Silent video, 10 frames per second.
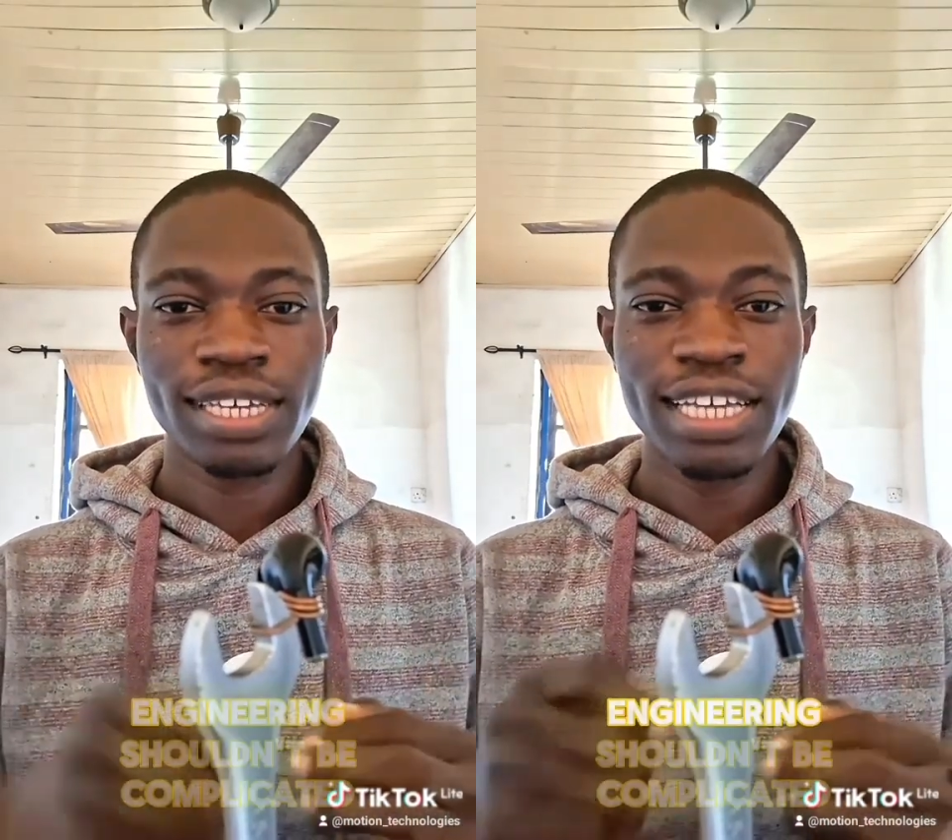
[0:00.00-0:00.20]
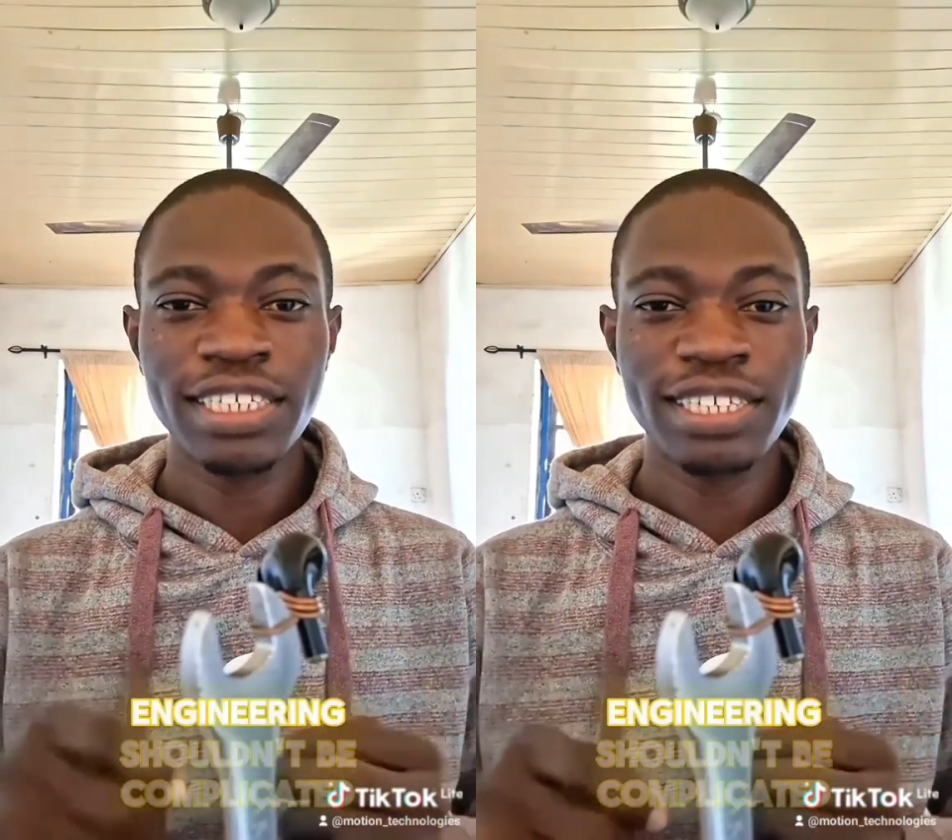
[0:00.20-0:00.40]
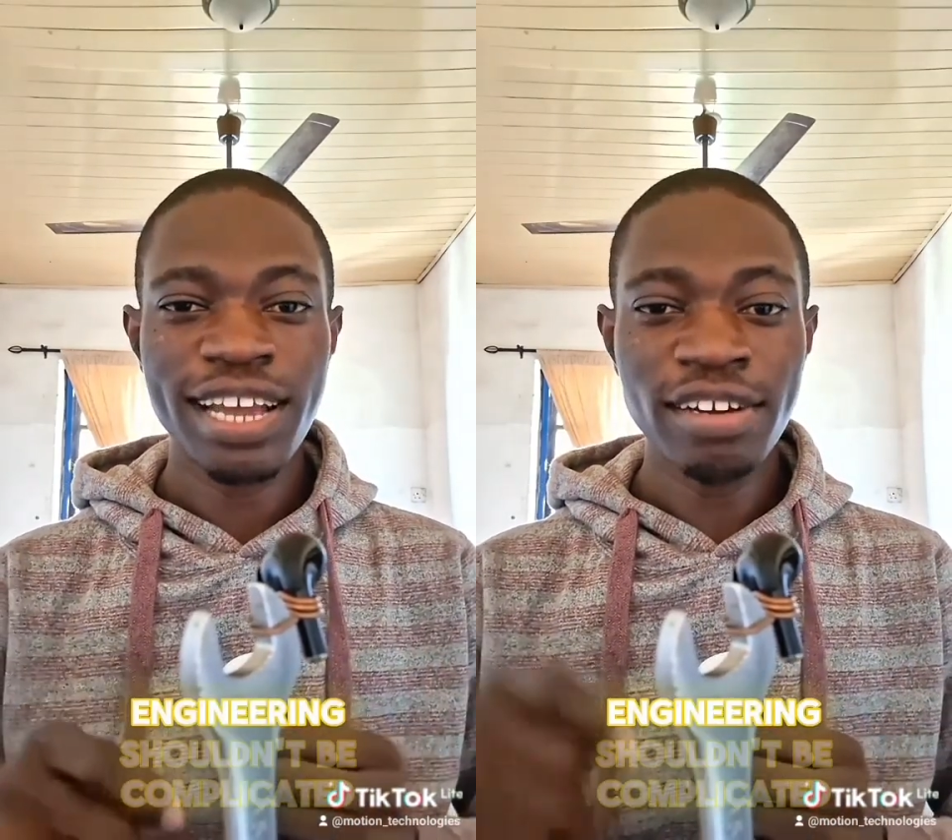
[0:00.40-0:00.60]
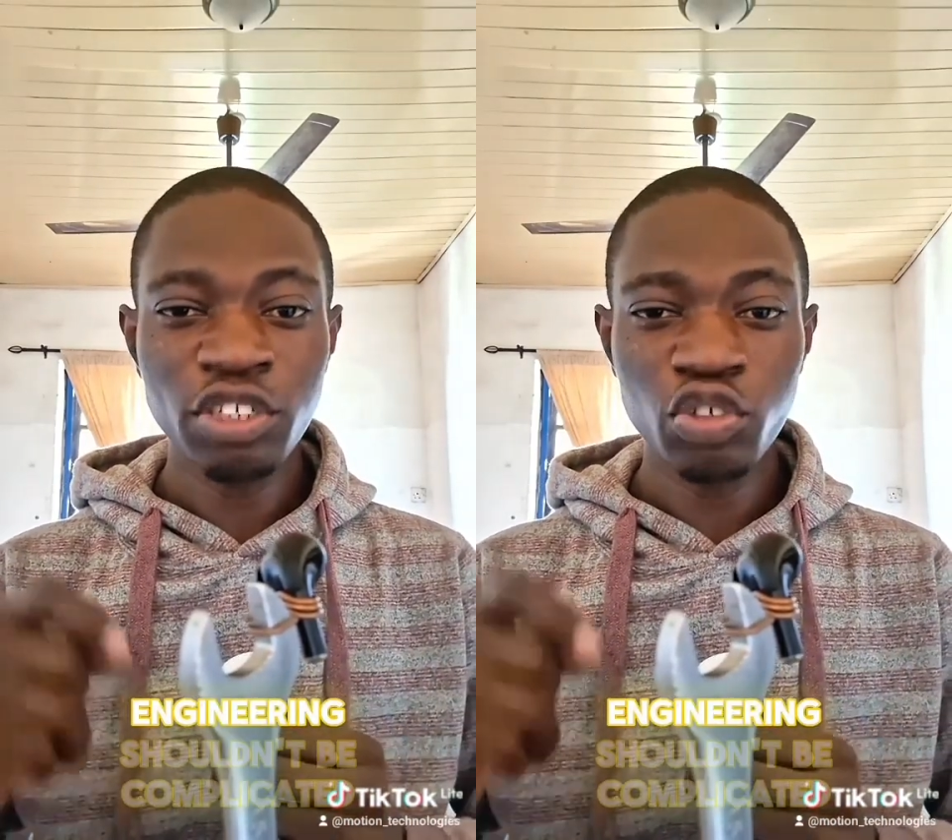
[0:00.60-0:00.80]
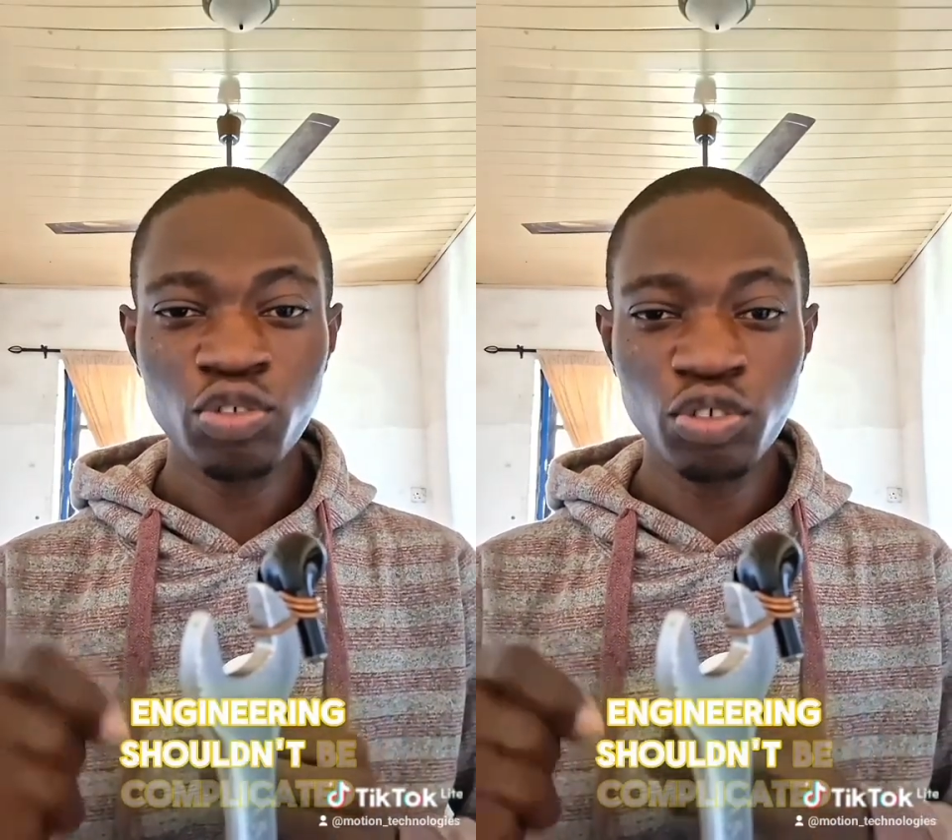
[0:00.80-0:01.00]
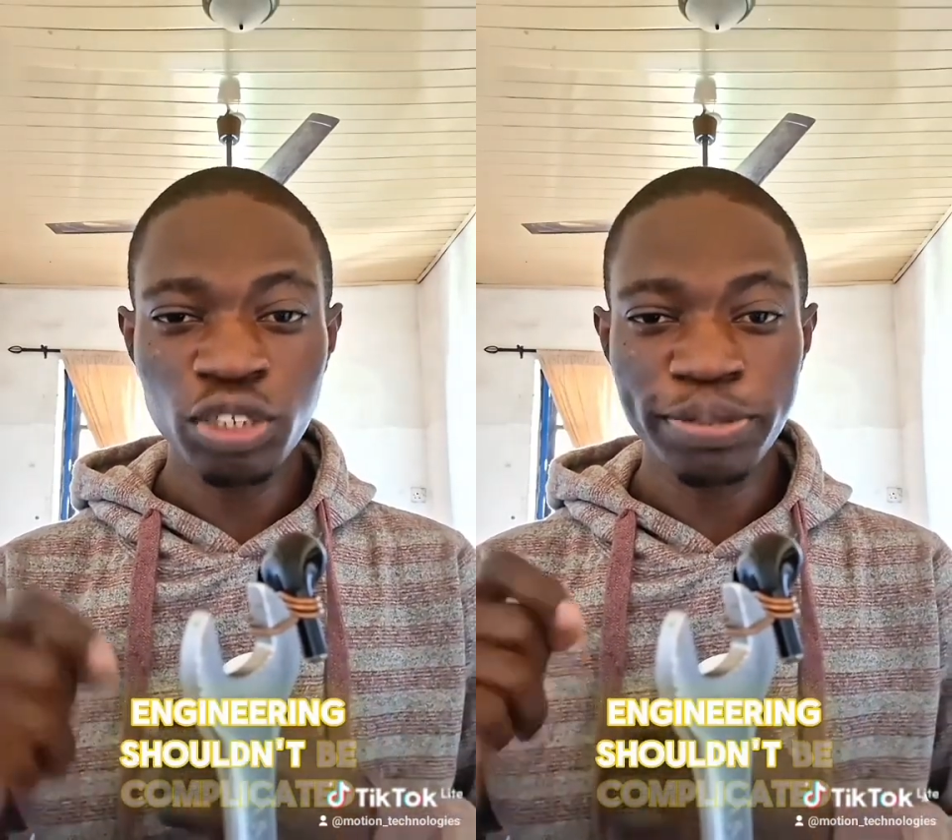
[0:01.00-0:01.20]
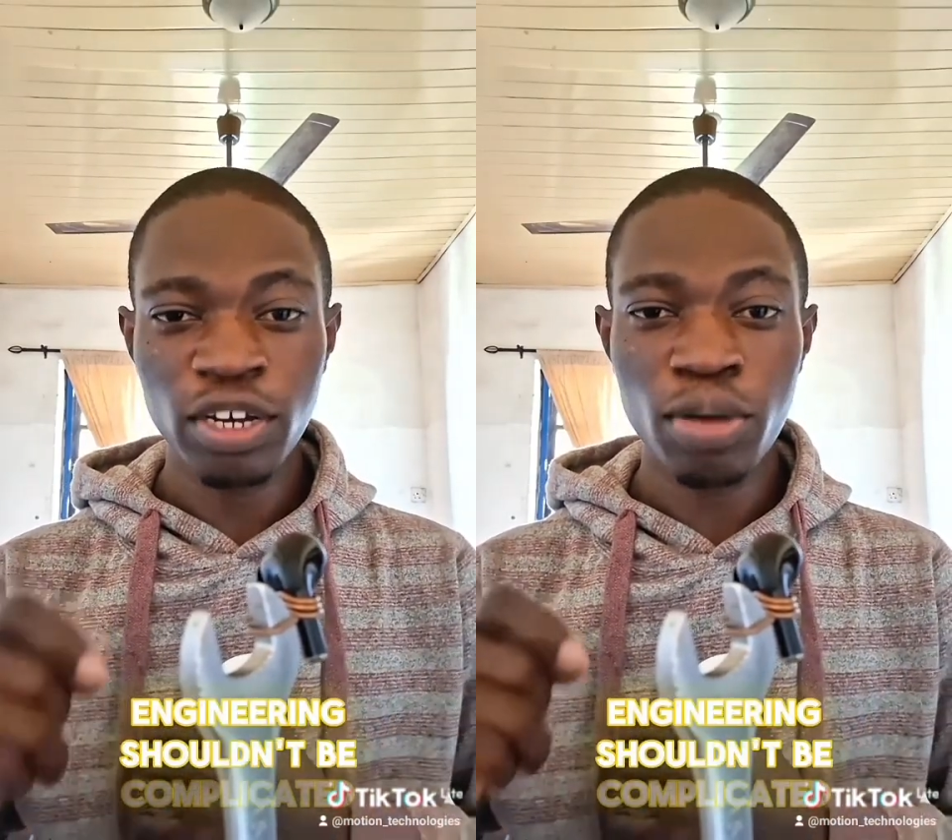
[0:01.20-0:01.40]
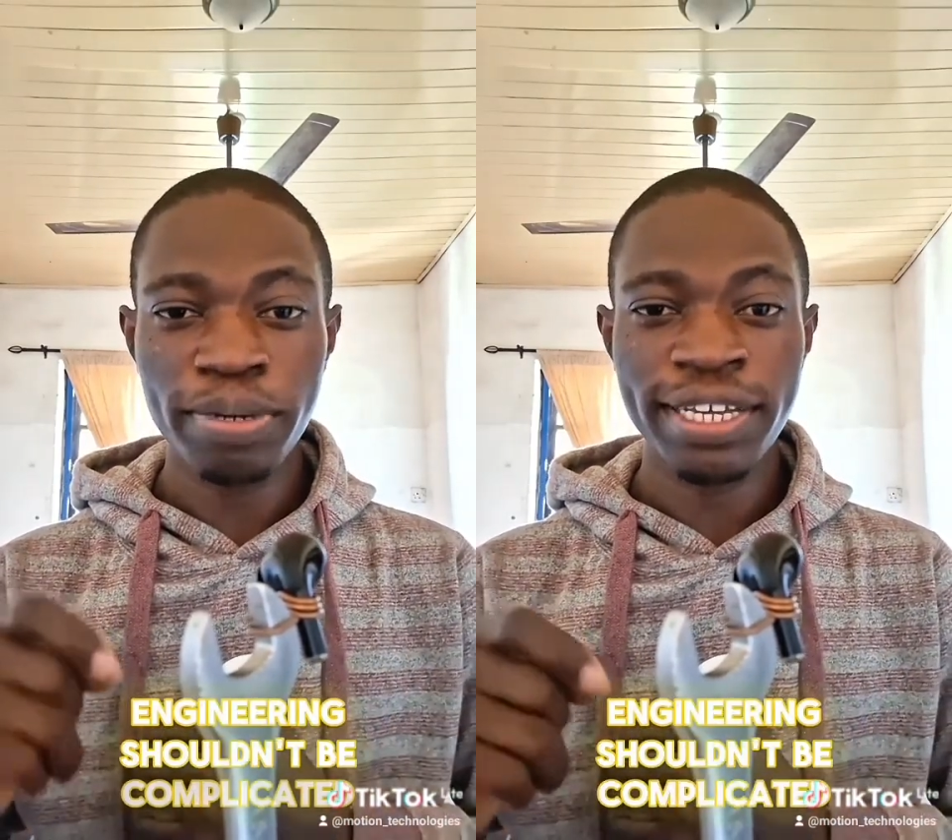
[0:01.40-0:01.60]
Engineering shouldn't be
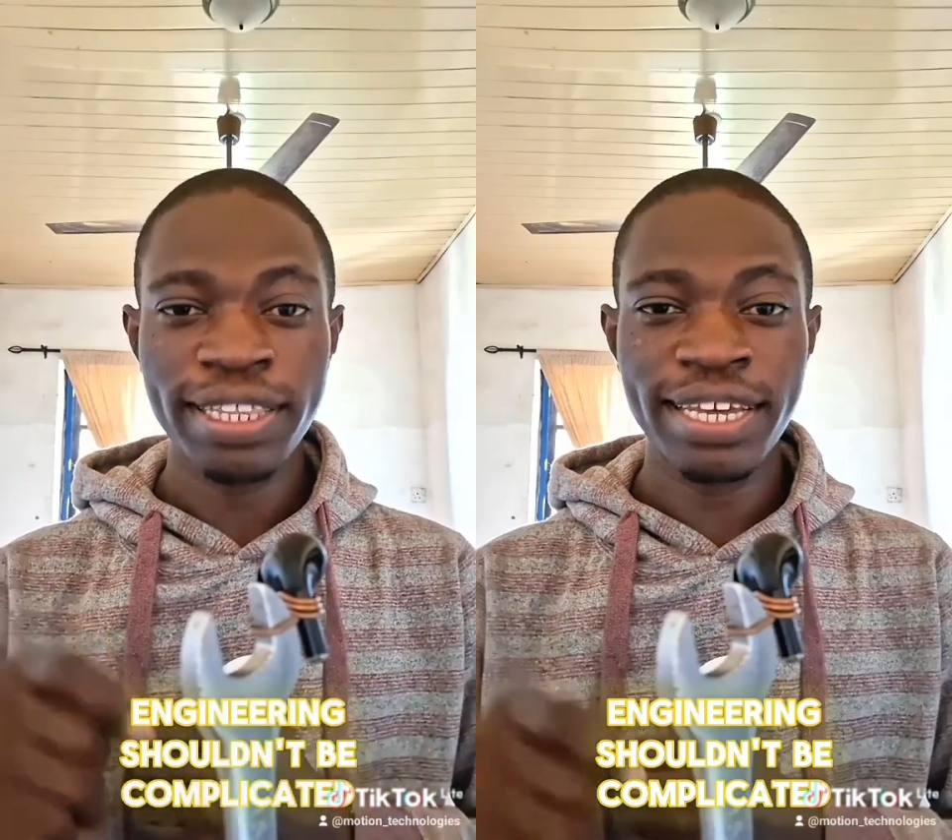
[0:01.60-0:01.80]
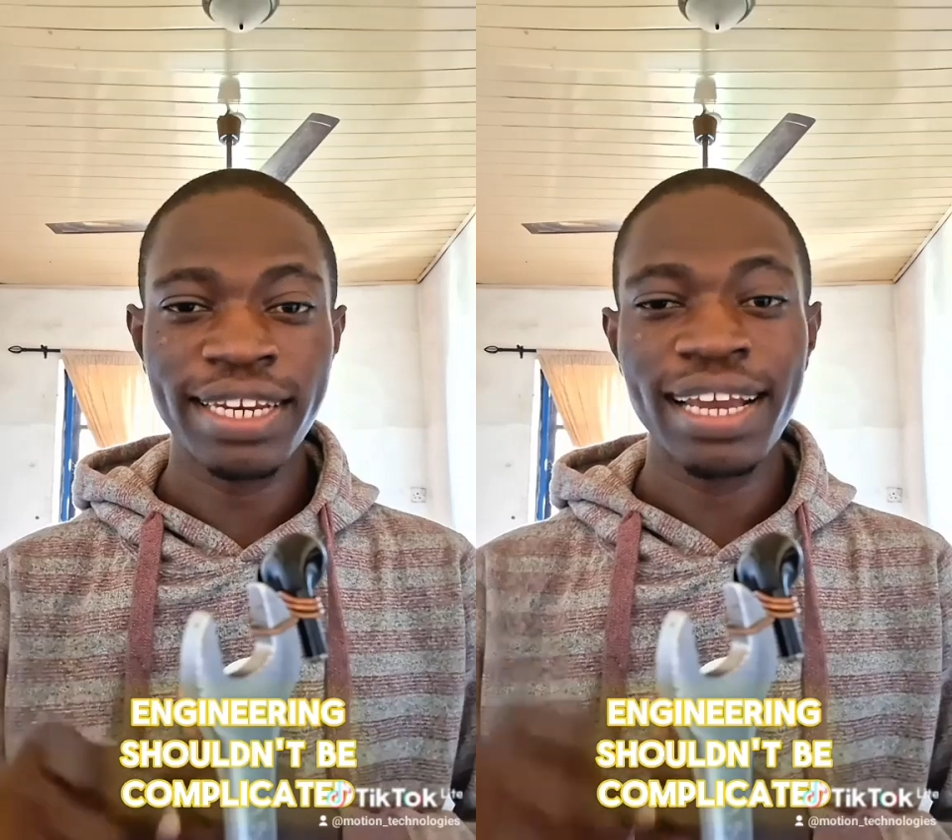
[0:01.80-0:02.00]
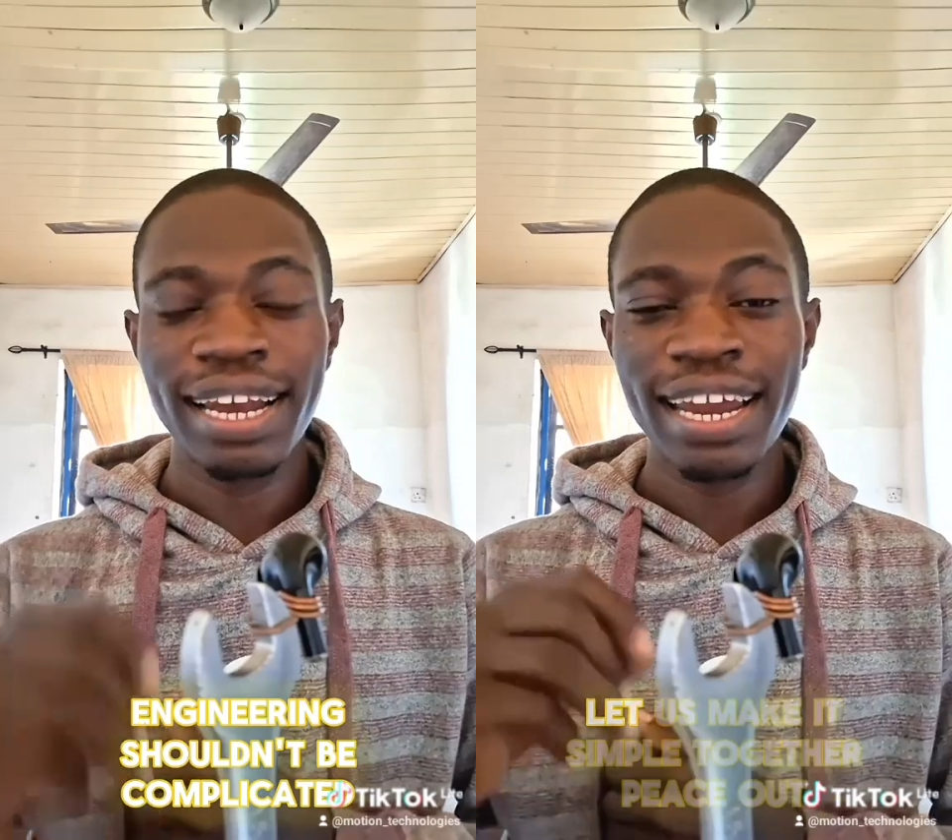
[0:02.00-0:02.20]
complicated.